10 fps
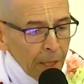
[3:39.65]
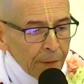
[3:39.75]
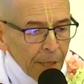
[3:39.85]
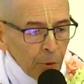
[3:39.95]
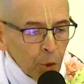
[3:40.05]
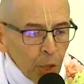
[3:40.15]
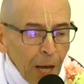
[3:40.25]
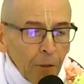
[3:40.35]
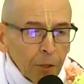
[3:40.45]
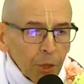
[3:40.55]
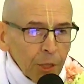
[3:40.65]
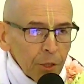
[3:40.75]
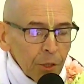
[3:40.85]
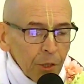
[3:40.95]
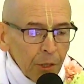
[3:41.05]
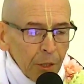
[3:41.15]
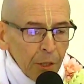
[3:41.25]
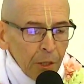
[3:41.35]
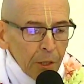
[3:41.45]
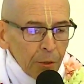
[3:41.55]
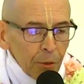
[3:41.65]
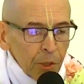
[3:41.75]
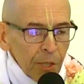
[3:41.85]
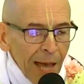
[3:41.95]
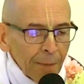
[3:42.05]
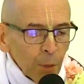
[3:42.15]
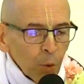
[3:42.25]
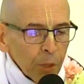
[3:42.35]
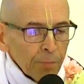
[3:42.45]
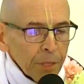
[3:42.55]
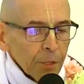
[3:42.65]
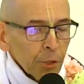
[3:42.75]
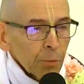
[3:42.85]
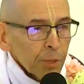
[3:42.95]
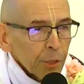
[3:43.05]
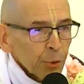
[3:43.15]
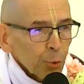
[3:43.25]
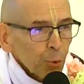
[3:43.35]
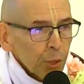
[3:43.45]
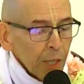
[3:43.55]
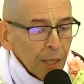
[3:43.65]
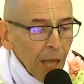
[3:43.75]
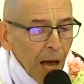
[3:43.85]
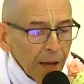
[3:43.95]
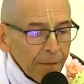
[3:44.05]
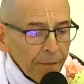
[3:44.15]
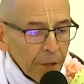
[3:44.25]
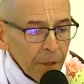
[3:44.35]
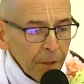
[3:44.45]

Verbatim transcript: that will challenge us to examine what it means to be truly alive